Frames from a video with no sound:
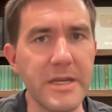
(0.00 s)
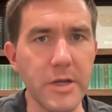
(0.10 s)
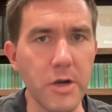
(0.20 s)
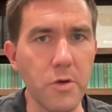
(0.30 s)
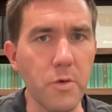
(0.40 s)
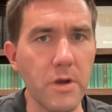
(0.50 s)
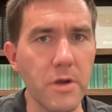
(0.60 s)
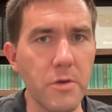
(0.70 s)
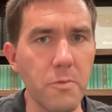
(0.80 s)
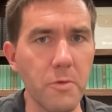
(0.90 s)
know,
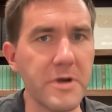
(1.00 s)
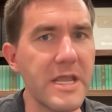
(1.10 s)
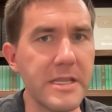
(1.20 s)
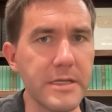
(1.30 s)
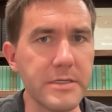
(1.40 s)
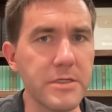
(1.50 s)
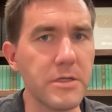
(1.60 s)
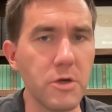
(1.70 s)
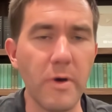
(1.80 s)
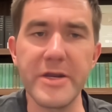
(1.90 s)
were naked
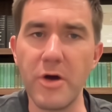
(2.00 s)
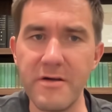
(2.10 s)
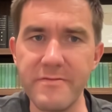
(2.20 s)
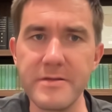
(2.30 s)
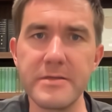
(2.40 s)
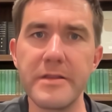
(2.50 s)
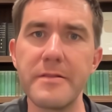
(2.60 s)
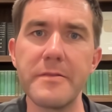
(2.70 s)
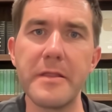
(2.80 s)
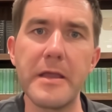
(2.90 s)
quite often.
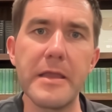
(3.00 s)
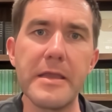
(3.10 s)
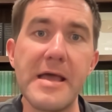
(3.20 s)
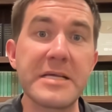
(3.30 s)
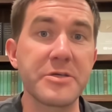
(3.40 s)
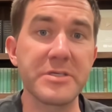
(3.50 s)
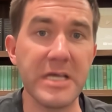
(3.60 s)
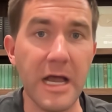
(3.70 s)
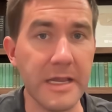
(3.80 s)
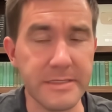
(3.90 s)
They
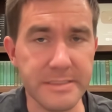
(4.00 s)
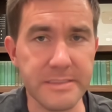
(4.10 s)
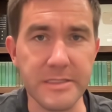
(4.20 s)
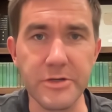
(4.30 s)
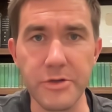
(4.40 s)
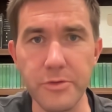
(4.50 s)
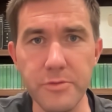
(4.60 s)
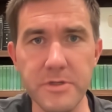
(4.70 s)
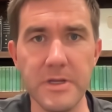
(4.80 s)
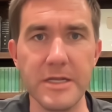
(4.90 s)
exercised in the
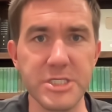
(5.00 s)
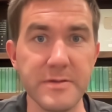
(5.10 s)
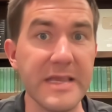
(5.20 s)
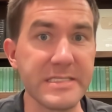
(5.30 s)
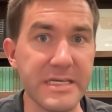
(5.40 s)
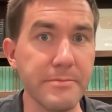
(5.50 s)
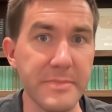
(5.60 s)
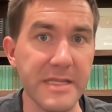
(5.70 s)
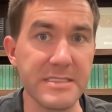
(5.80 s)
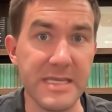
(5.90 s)
nude. Gymnasium
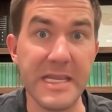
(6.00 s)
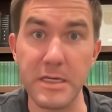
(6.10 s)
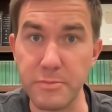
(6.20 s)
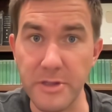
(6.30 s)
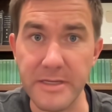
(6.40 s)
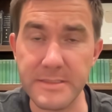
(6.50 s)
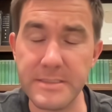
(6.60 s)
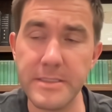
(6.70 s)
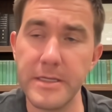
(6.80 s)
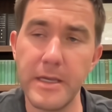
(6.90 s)
means naked
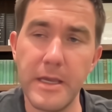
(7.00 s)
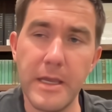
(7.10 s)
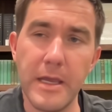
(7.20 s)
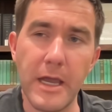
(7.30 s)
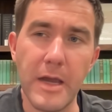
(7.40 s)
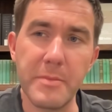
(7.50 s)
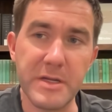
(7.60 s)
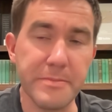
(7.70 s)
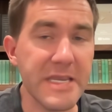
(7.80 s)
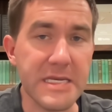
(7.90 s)
place.
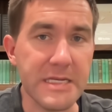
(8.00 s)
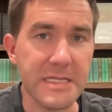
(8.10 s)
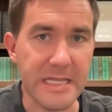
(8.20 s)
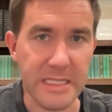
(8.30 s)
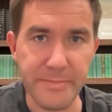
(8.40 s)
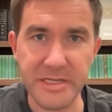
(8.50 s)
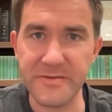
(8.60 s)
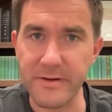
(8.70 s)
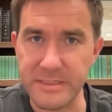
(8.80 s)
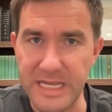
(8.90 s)
Competed in the Olympics,
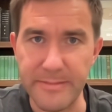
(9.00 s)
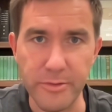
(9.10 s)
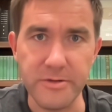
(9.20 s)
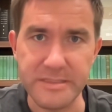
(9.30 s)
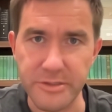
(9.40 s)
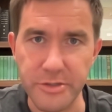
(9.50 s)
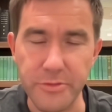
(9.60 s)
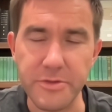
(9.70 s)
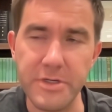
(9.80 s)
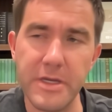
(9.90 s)
for example, in the nude.